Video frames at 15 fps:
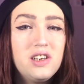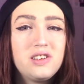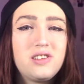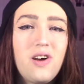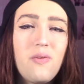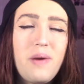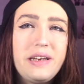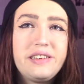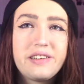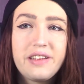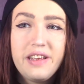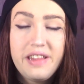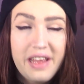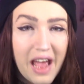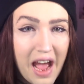So
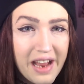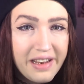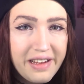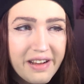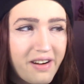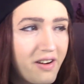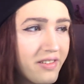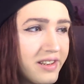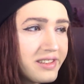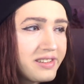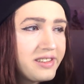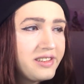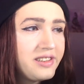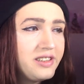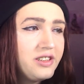basically, the idea on this
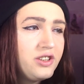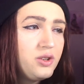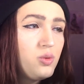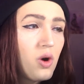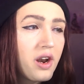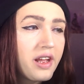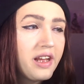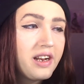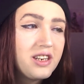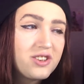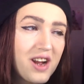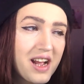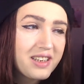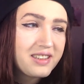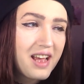list is you want to get
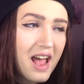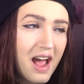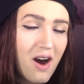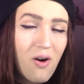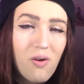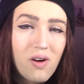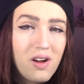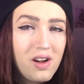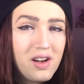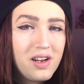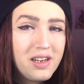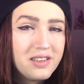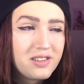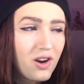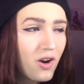Atraxa out as